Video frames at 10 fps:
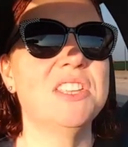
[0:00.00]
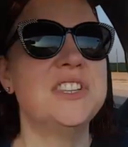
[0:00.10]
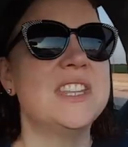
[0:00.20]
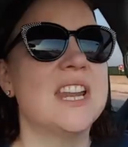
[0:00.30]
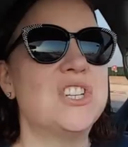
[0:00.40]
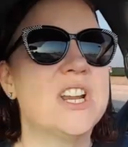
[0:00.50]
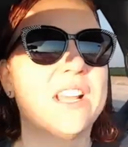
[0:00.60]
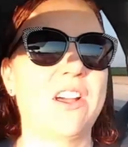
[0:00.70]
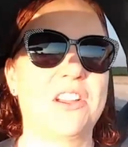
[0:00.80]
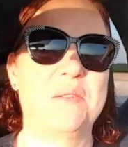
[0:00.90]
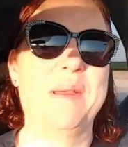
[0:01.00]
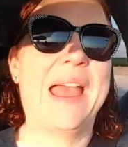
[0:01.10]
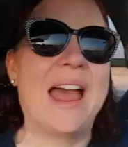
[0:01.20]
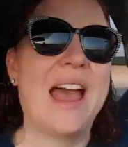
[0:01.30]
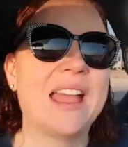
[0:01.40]
So then I try to call her
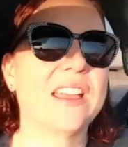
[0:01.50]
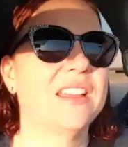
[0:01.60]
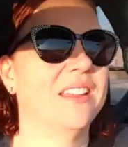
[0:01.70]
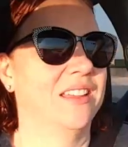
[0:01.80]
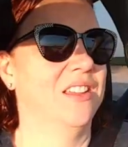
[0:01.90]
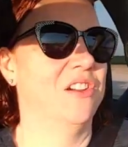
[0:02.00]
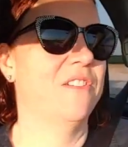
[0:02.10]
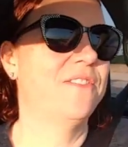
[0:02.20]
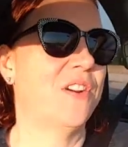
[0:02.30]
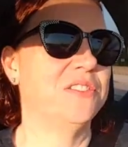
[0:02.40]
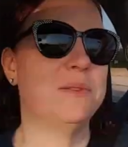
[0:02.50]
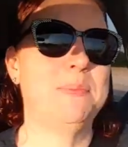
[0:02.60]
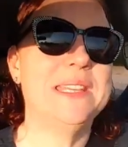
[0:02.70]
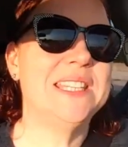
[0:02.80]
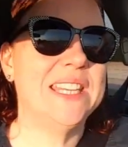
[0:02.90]
back. Her phone's
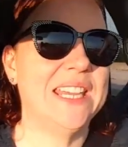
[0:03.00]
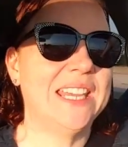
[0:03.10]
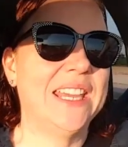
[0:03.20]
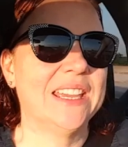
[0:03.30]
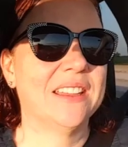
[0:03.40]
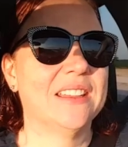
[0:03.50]
busy.